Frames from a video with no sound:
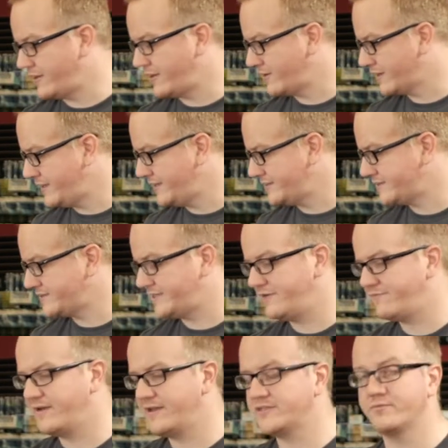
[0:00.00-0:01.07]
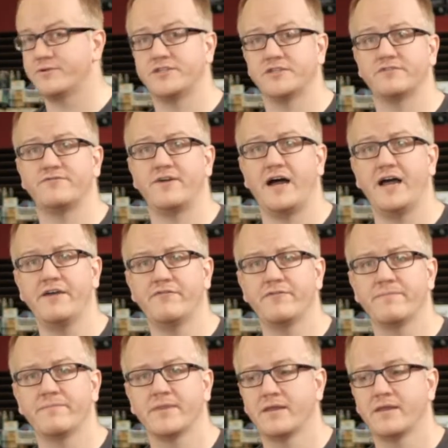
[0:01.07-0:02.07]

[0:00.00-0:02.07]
to Heracles' defense, which is 5.